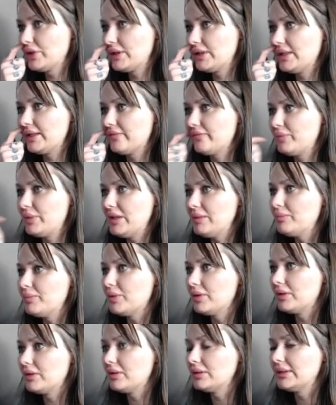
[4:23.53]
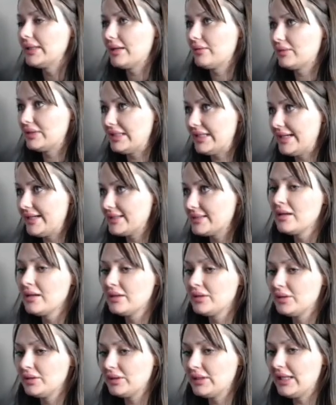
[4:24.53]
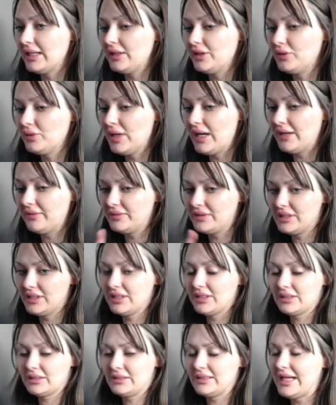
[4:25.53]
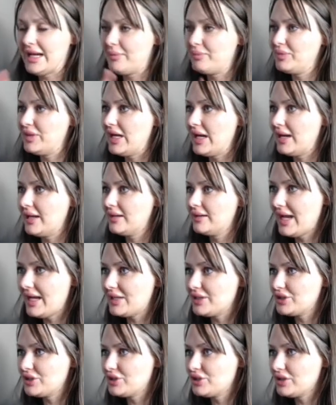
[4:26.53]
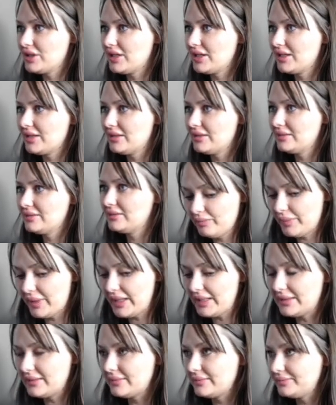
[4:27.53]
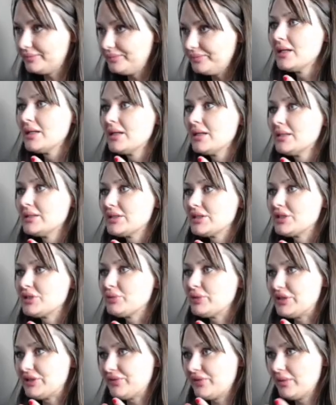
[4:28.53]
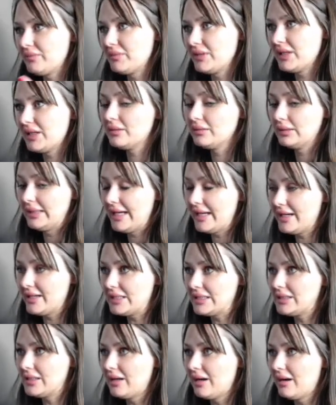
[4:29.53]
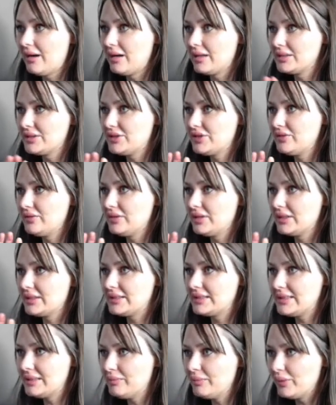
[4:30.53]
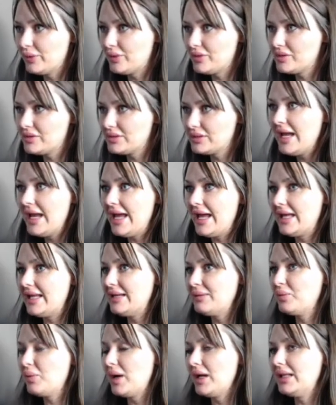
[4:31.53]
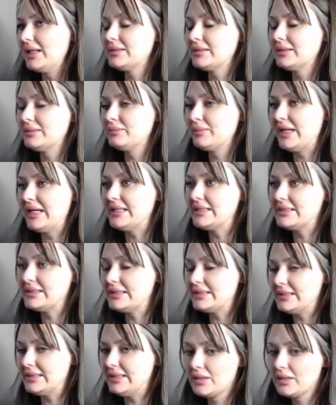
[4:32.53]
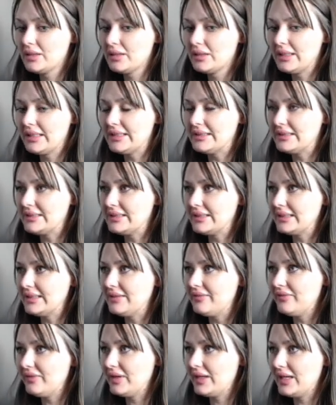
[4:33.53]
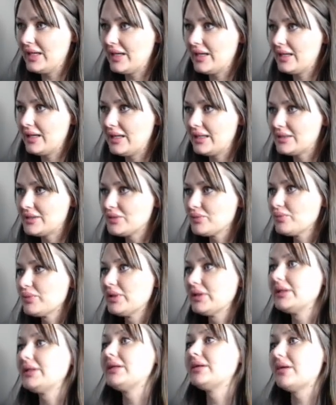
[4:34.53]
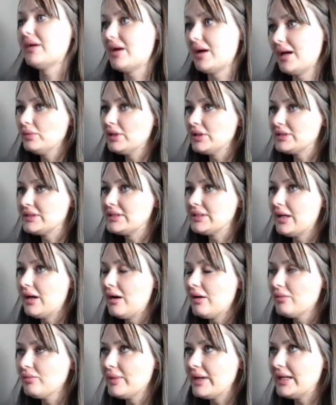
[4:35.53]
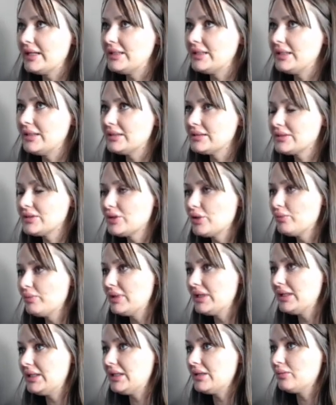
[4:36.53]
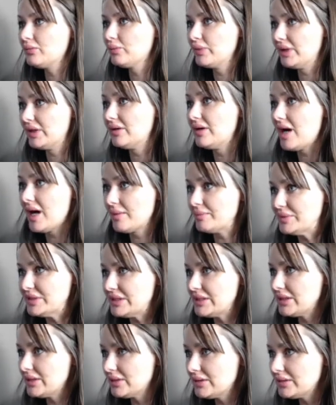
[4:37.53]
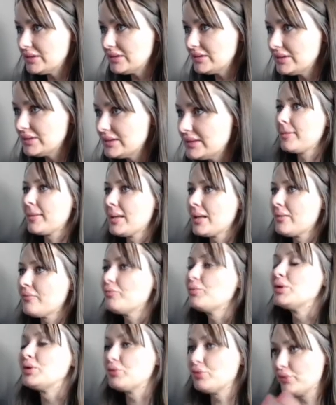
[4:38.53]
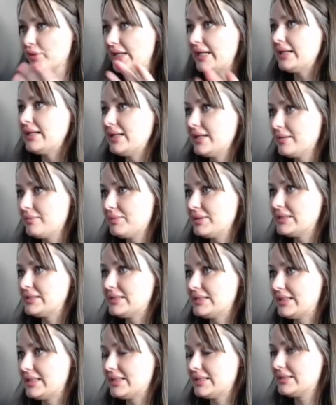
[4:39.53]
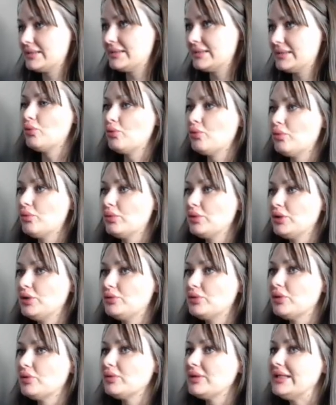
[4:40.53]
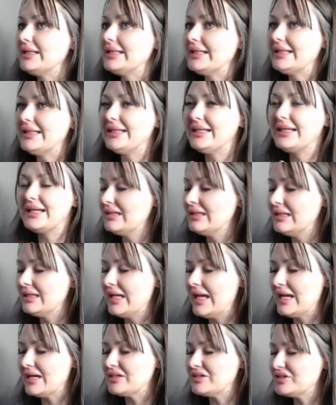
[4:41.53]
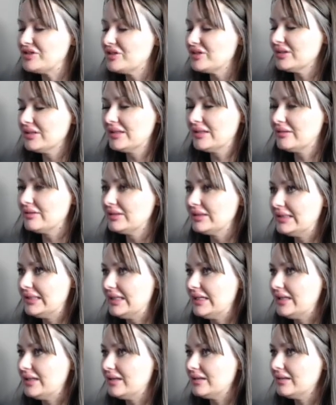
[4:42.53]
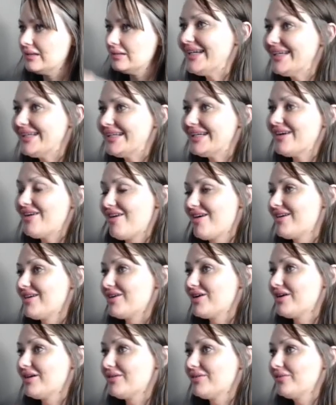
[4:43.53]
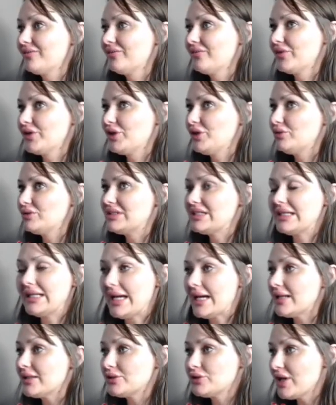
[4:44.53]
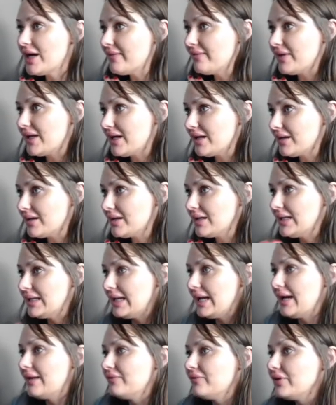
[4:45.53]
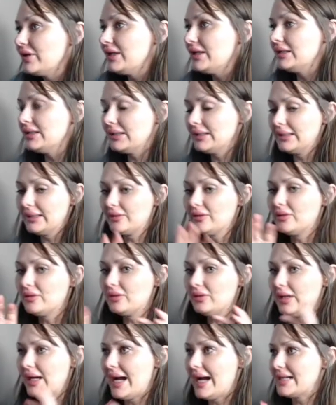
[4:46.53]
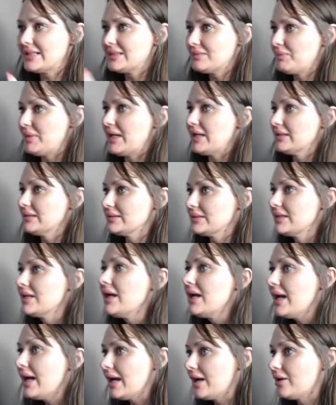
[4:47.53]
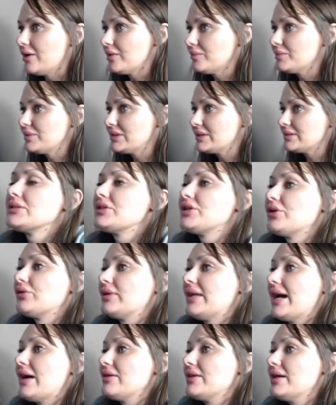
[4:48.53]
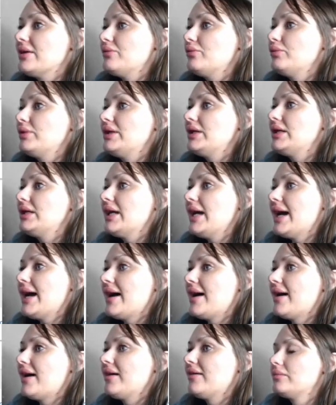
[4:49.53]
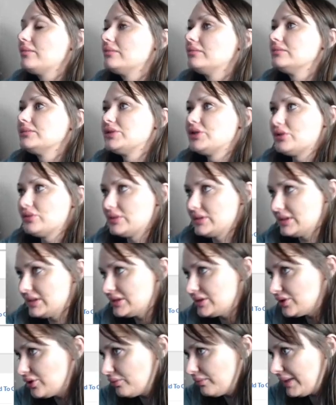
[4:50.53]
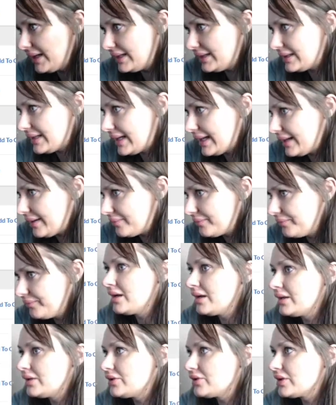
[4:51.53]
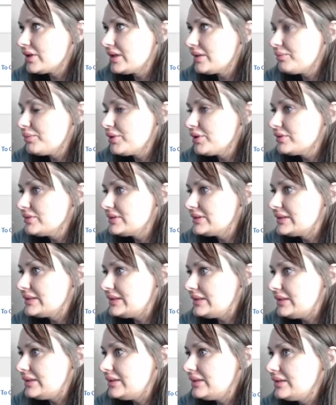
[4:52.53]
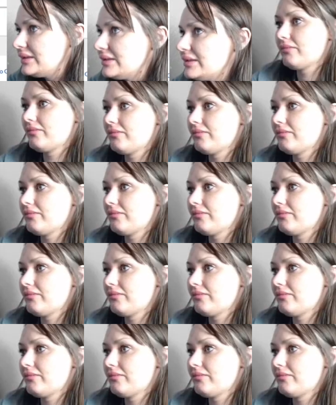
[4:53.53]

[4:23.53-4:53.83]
of people nowadays, that you have to tap that extra button to switch from the letters onto the symbols. And while it may seem insignificant, it's really not. There's already so many real obstacles when creating a business. You don't need any extra little thing making it harder for you to get traffic. Every little aspect helps. So now that we have chosen a domain name, you're going to proceed.